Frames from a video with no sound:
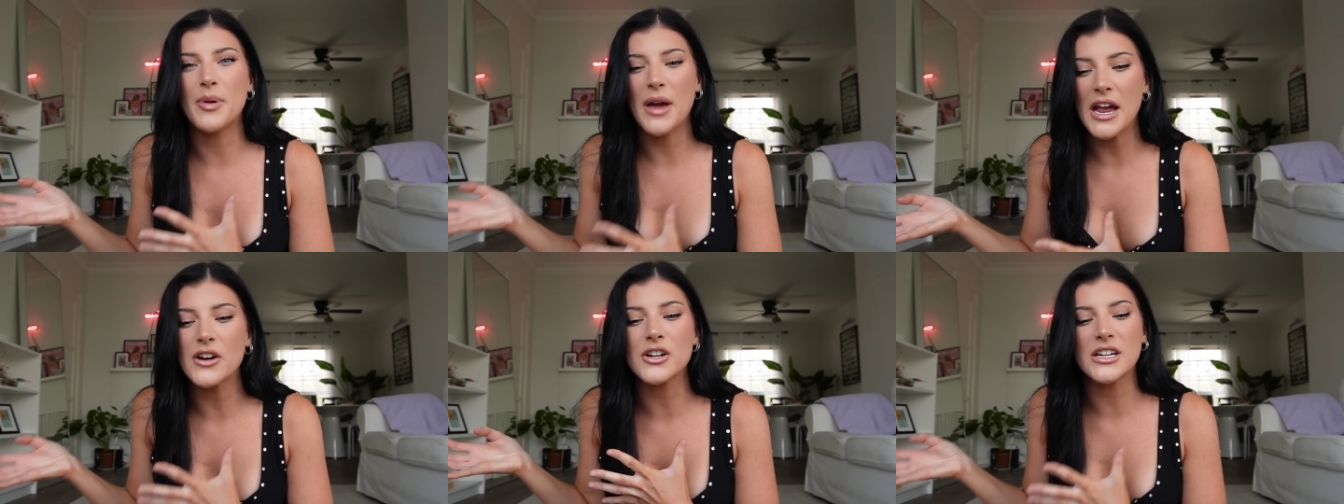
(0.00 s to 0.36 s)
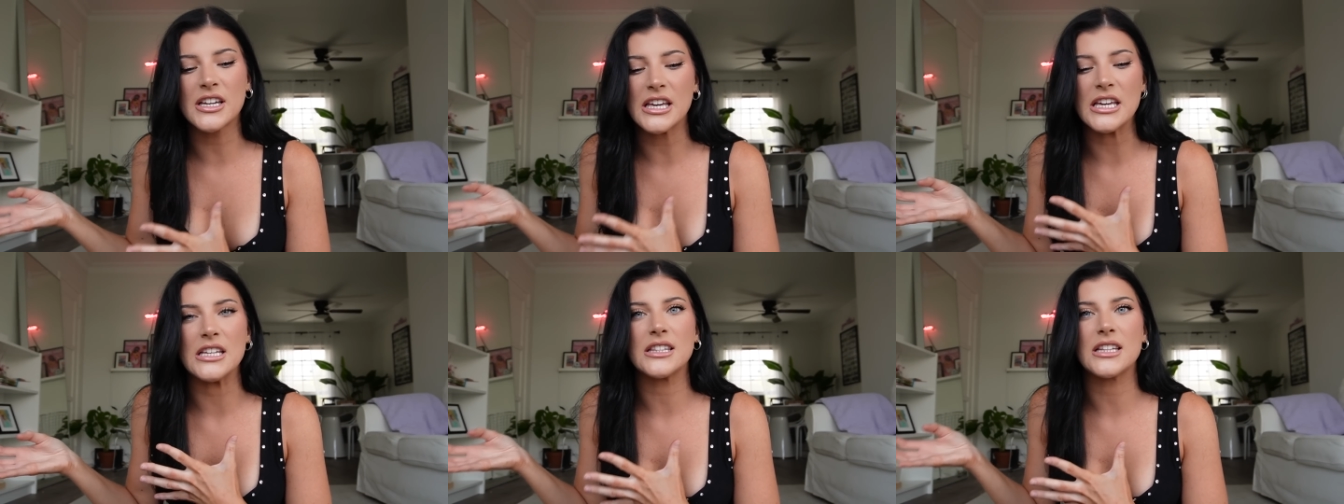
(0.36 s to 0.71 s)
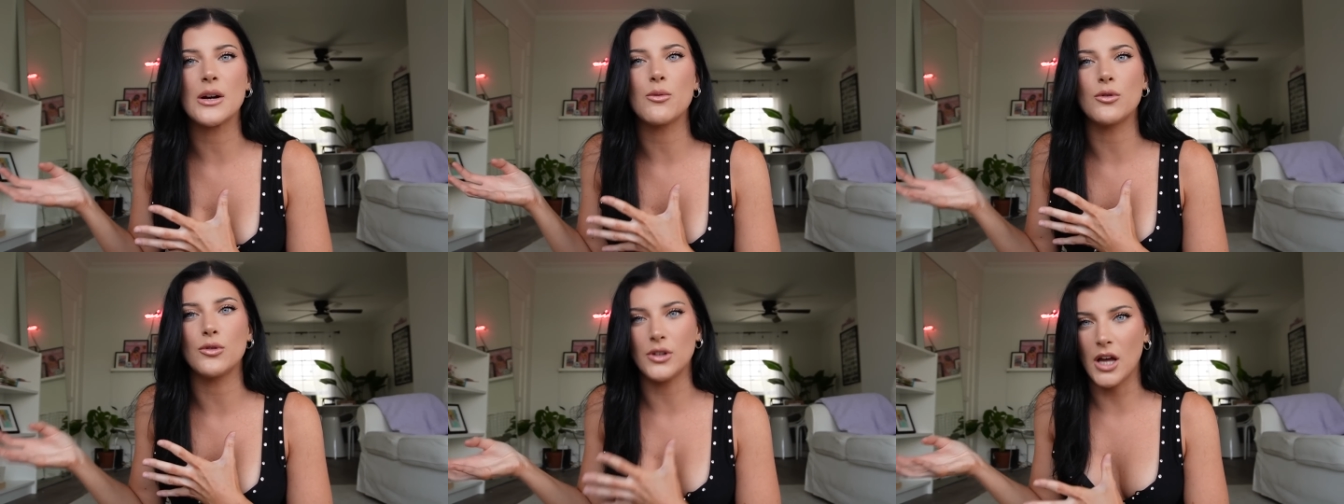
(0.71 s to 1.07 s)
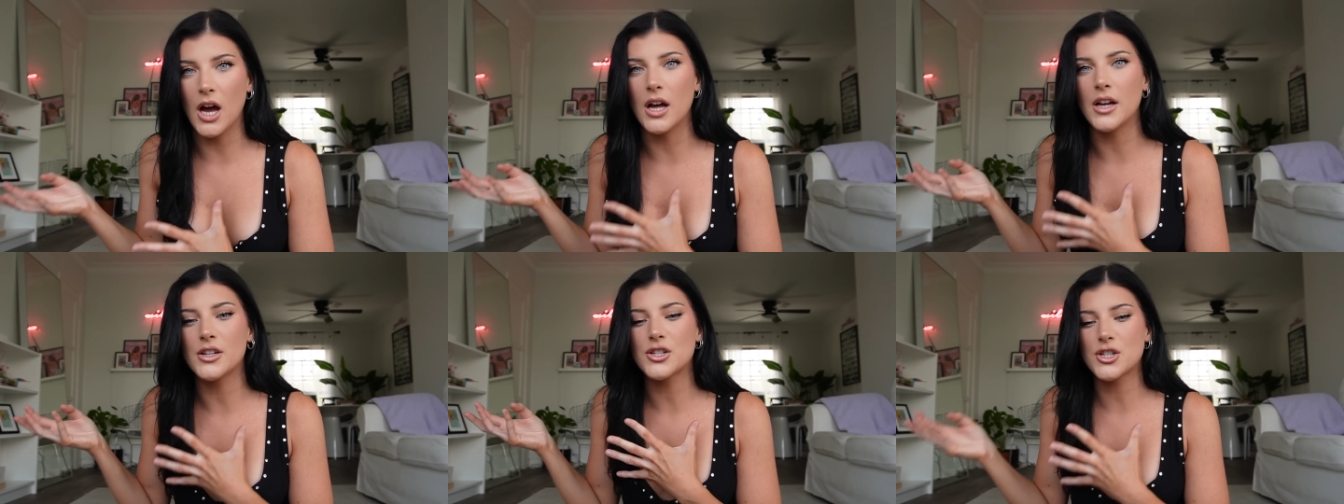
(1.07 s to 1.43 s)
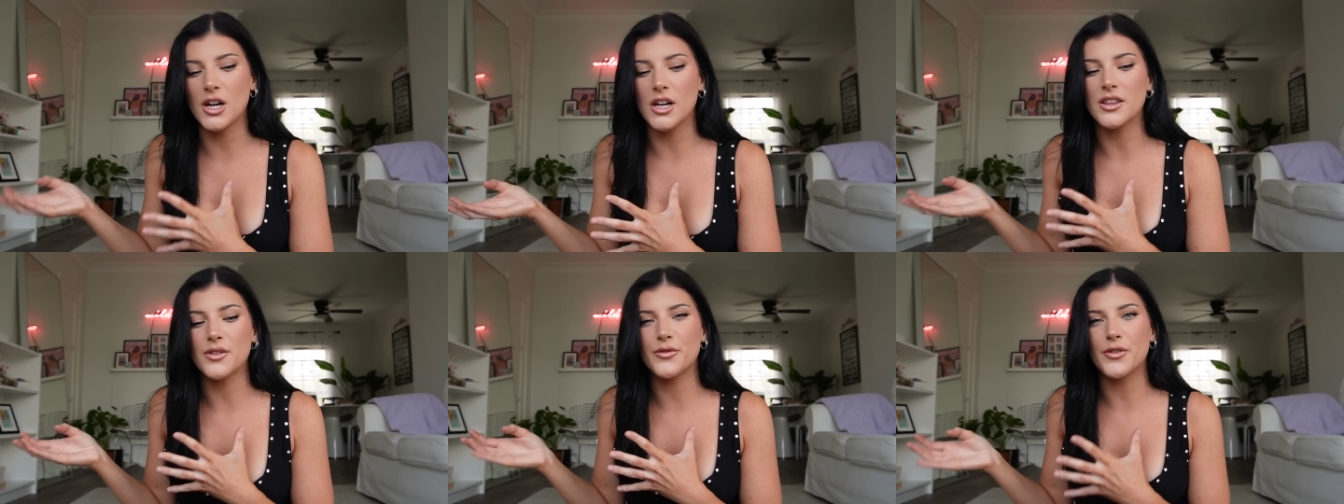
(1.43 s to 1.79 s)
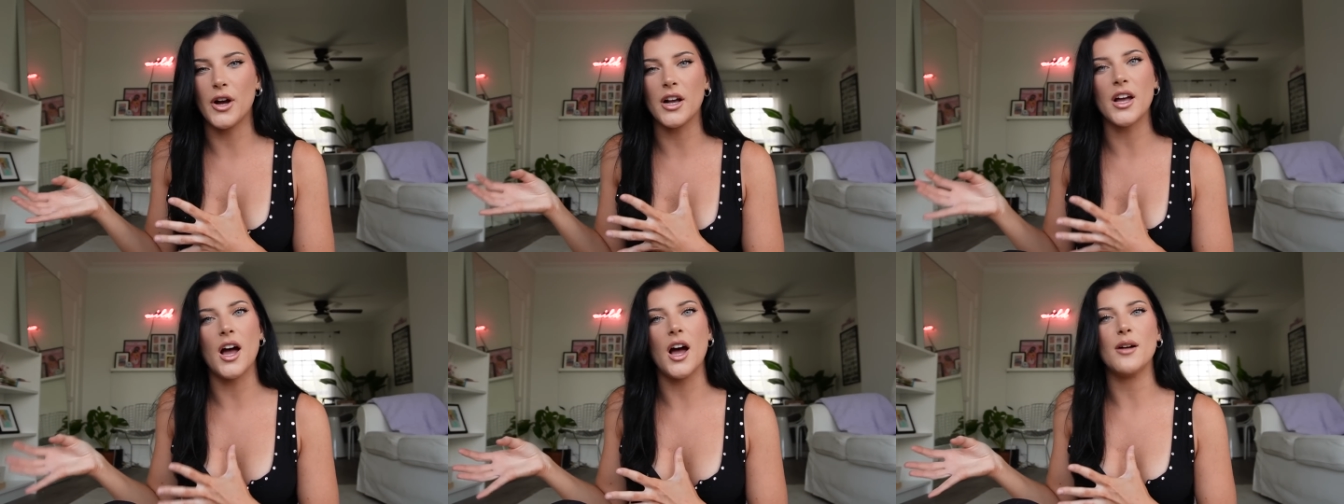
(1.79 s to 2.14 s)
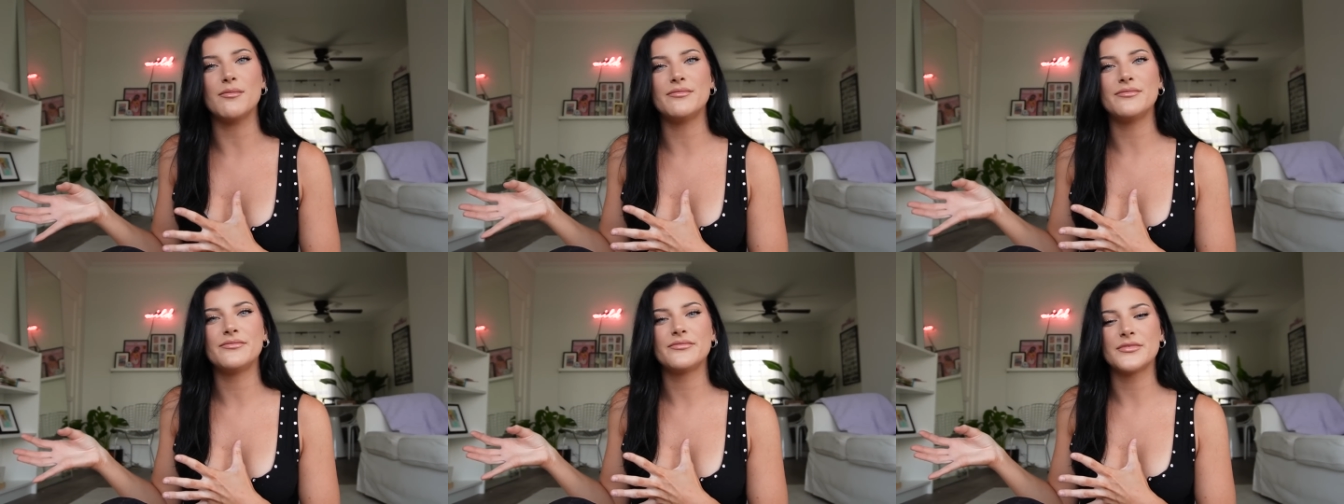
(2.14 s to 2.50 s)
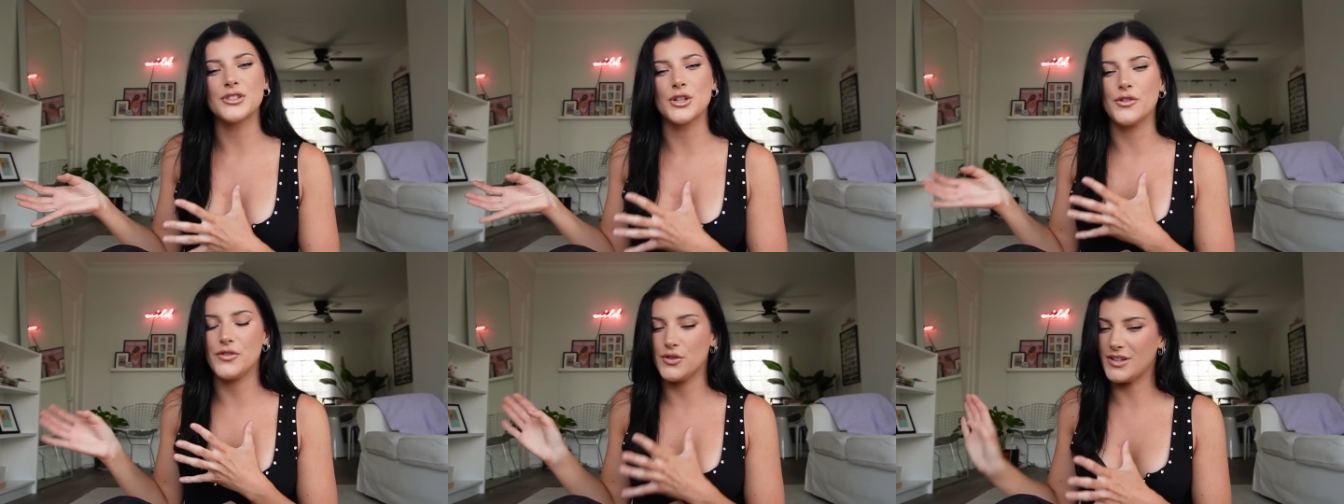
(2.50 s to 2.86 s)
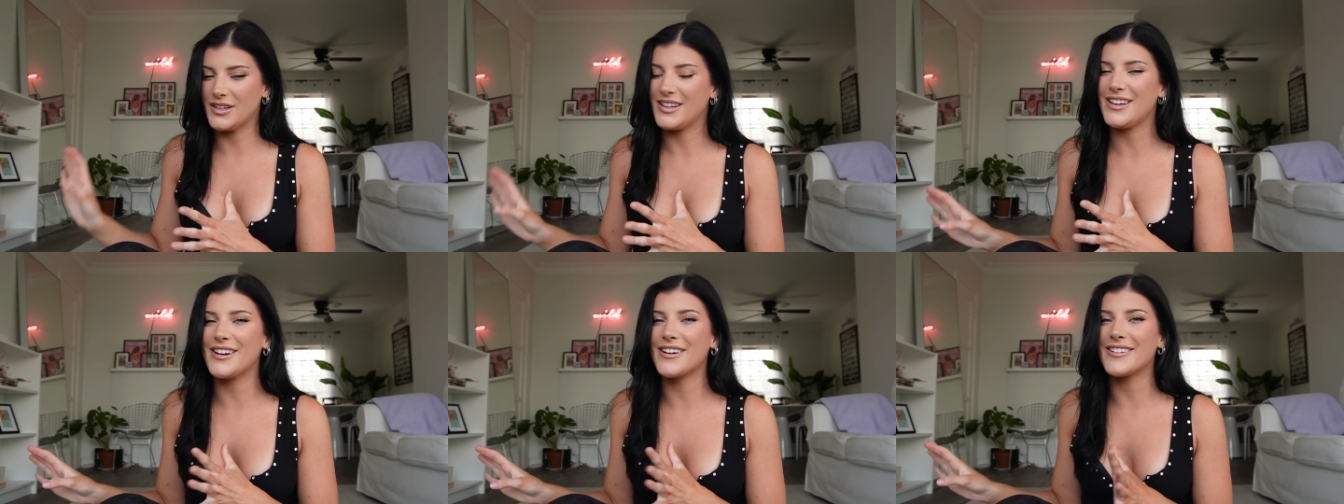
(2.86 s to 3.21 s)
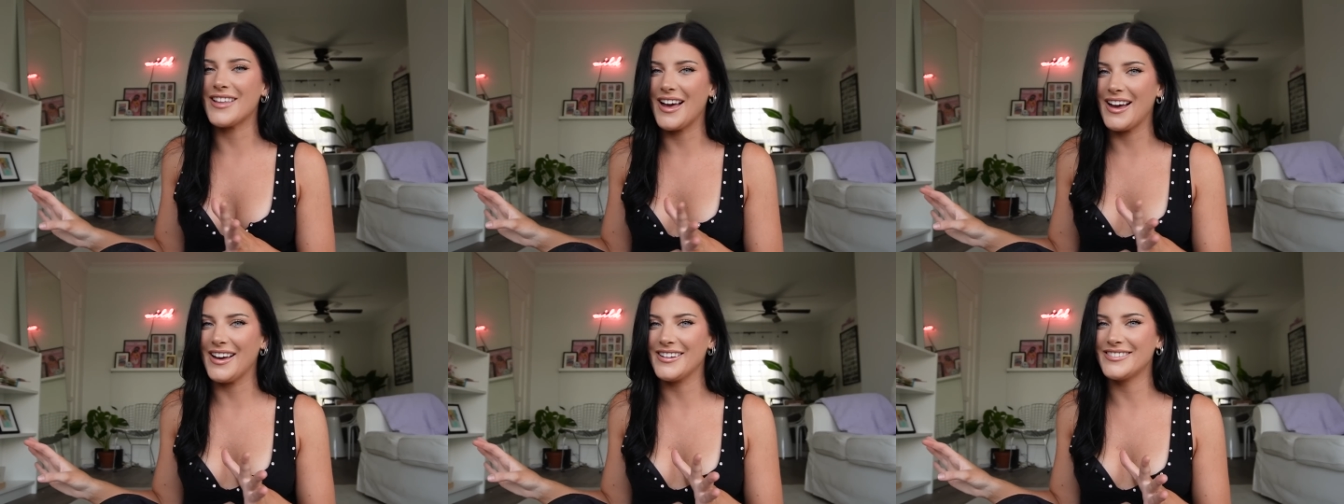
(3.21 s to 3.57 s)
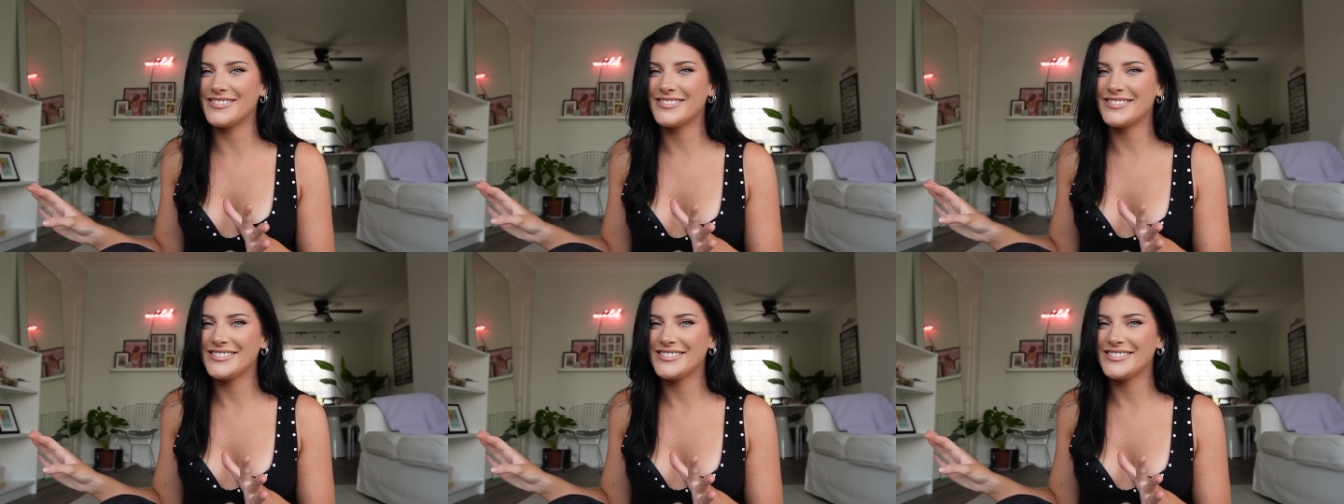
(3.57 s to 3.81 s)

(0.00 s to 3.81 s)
parakeet that will not shut the fuck up. So if you can hear that,